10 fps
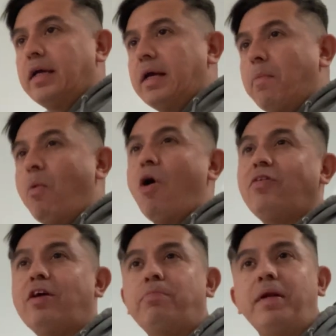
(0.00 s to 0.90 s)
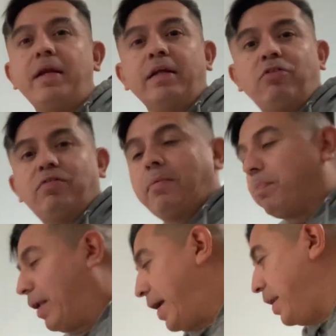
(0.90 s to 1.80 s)
Mars has been an interesting
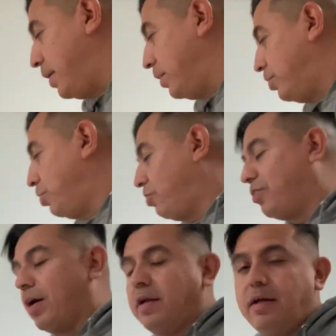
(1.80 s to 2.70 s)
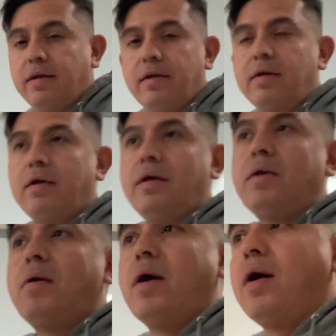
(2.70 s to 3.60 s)
planet to study,
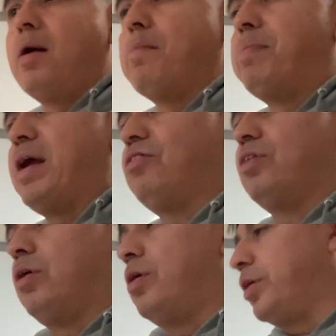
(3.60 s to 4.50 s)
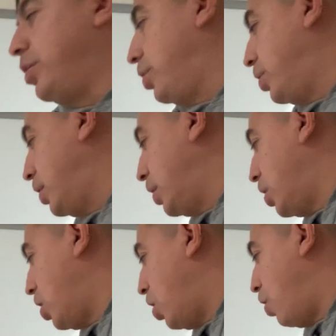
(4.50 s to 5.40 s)
based on
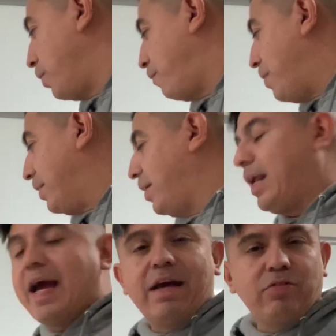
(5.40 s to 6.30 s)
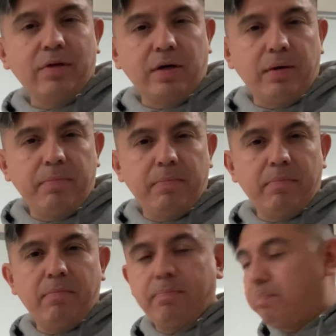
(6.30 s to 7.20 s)
the fact that it has
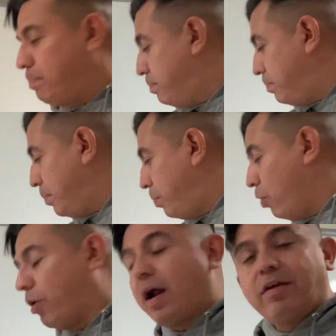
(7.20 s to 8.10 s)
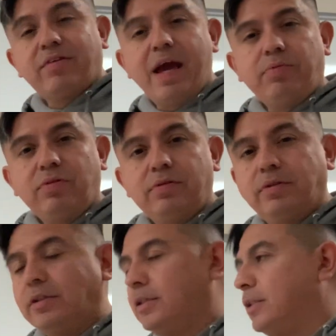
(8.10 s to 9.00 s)
polar ice caps,
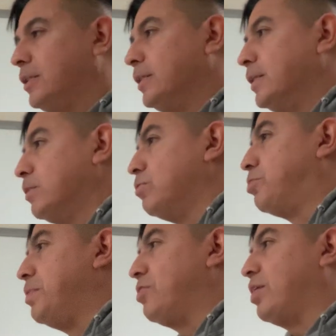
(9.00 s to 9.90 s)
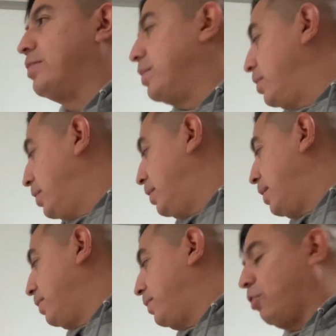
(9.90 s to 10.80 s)
which means that
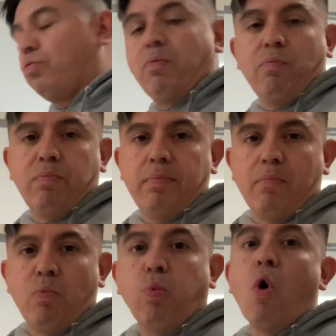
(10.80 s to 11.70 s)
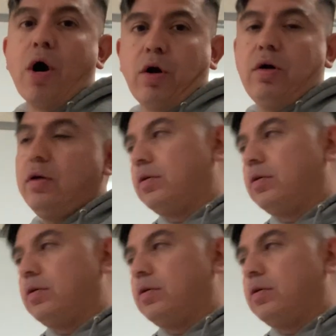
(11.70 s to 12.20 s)
there's water